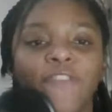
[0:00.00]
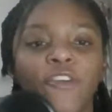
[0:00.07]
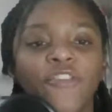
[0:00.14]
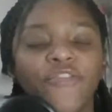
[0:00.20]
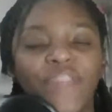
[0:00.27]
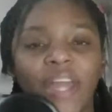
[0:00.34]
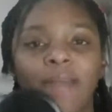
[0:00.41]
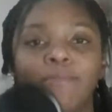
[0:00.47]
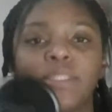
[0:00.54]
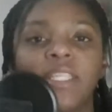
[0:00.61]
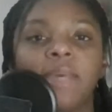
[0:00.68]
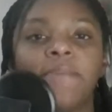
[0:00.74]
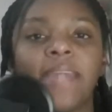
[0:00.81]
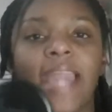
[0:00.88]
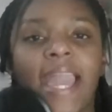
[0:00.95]
them to
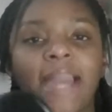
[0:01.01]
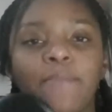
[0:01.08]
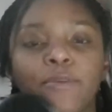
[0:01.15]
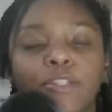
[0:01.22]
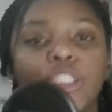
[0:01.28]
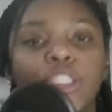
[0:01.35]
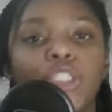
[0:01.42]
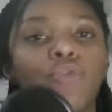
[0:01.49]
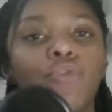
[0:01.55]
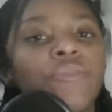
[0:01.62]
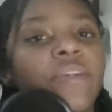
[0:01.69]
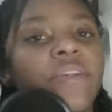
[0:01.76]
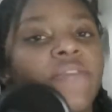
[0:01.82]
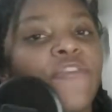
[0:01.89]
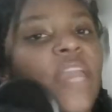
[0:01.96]
be able to do
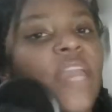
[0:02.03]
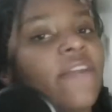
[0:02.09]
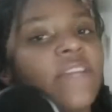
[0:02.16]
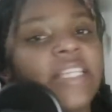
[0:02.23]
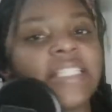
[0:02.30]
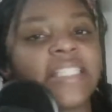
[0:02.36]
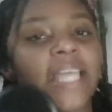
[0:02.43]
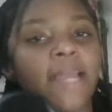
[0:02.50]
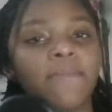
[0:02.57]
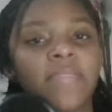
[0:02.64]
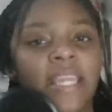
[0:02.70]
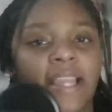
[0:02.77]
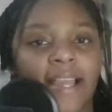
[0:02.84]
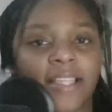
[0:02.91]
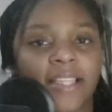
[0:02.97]
the very same
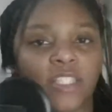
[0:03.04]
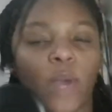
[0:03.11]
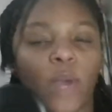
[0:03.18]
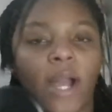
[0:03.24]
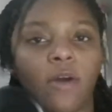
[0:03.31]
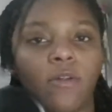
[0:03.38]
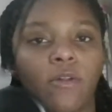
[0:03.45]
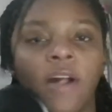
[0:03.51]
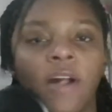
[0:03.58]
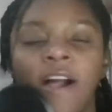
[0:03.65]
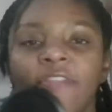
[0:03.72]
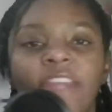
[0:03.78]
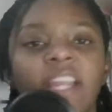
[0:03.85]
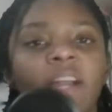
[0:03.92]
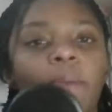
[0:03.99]
thing as well.
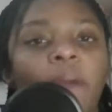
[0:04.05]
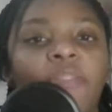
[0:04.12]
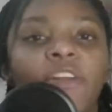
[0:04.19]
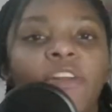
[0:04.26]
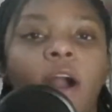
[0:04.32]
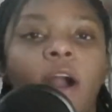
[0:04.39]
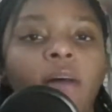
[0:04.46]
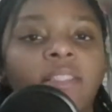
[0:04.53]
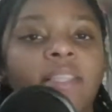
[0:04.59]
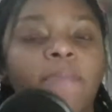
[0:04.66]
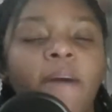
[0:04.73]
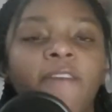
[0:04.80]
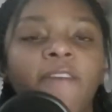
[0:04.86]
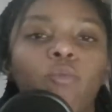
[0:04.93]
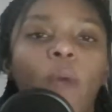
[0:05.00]
Think about the concept
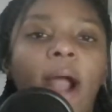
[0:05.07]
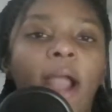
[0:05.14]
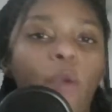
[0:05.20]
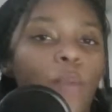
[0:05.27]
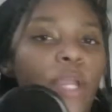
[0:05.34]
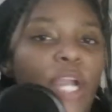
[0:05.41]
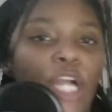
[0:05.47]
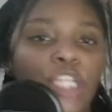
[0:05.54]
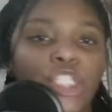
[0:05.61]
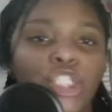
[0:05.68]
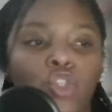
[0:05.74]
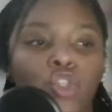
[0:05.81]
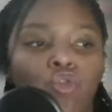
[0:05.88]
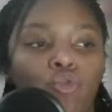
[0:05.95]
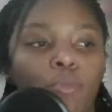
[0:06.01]
of why we
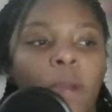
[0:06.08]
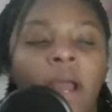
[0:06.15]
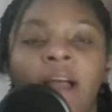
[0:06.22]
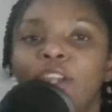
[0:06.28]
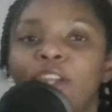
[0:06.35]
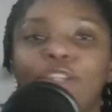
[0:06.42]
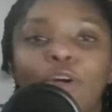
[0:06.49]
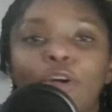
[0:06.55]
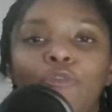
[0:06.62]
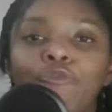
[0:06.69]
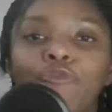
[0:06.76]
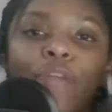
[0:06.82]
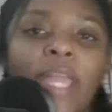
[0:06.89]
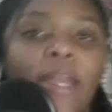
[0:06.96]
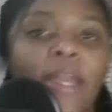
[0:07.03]
consume,
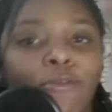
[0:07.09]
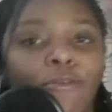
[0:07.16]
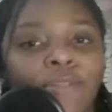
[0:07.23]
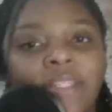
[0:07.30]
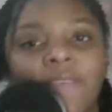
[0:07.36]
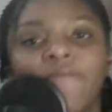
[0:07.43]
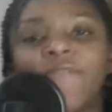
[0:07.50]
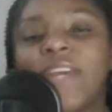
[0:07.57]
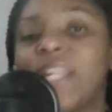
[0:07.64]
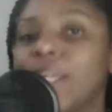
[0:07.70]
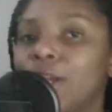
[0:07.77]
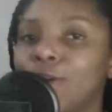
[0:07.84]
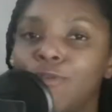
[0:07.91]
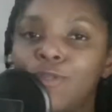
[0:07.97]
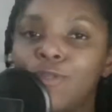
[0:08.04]
reels and
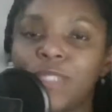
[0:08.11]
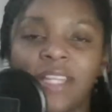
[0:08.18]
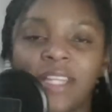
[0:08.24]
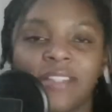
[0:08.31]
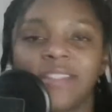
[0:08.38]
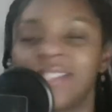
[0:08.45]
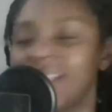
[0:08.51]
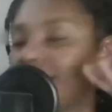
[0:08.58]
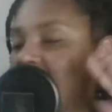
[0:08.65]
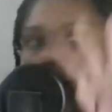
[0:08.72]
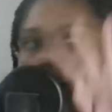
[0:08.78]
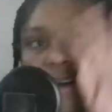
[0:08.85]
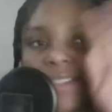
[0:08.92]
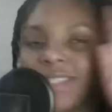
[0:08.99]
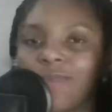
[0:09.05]
videos and
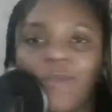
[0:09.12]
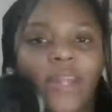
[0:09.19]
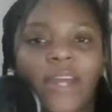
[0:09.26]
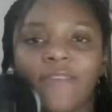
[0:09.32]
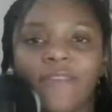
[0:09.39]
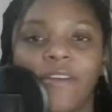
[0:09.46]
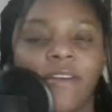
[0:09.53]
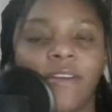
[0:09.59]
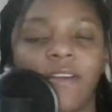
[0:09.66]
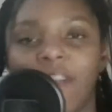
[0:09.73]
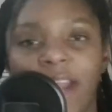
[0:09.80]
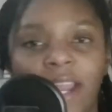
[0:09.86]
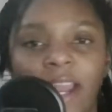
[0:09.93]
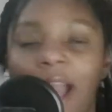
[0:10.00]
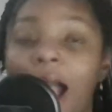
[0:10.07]
TikToks and whatever,
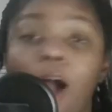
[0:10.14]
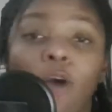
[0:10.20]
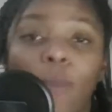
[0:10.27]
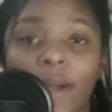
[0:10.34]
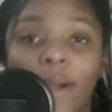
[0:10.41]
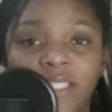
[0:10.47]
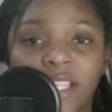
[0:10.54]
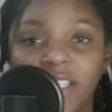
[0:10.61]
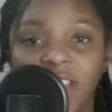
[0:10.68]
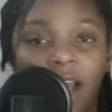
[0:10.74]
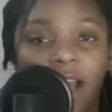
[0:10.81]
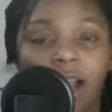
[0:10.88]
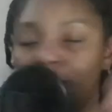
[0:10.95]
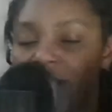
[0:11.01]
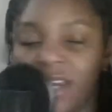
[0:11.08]
right? I don't watch TikTok,
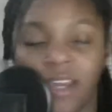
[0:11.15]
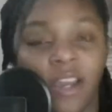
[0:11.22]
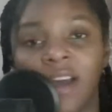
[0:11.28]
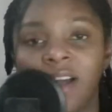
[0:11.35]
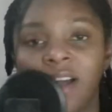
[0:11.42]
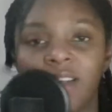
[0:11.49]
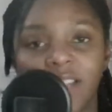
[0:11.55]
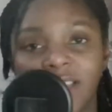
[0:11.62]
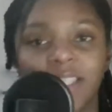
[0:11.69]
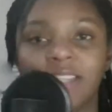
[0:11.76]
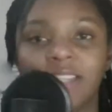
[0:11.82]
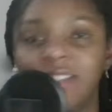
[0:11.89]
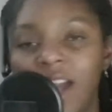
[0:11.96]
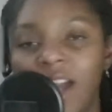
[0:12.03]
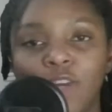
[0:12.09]
but listen,
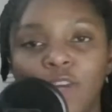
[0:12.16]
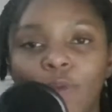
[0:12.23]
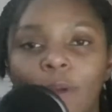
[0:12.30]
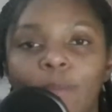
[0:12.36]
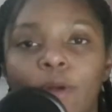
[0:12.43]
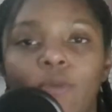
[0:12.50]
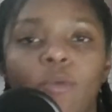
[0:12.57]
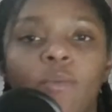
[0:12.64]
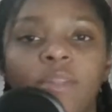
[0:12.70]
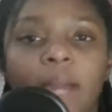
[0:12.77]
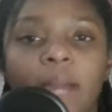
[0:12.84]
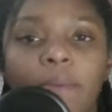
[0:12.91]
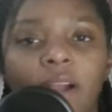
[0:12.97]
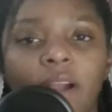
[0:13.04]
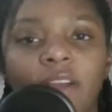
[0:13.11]
y'all know where I'm going with that
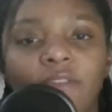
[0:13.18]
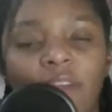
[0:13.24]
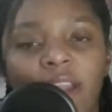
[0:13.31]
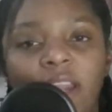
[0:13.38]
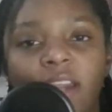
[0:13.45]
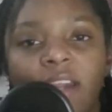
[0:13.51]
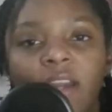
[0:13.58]
part, right?